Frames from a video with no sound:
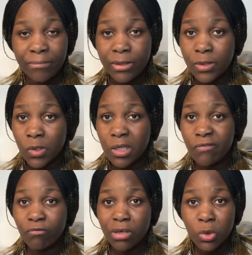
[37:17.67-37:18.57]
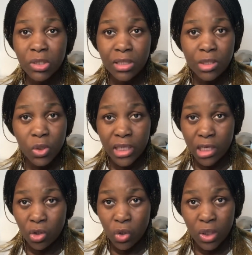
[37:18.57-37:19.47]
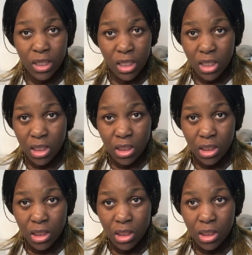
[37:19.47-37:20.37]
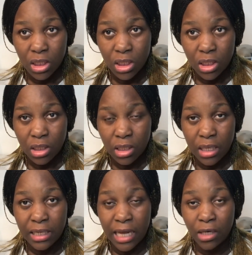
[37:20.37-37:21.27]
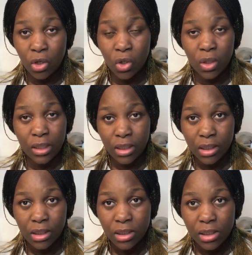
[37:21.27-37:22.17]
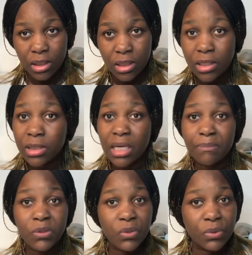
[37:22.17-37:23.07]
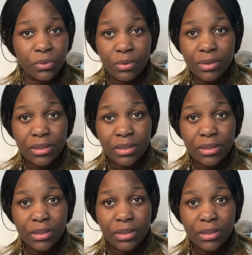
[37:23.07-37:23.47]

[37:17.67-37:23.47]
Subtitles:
So if you want to turn into an alcoholic, it is up to you.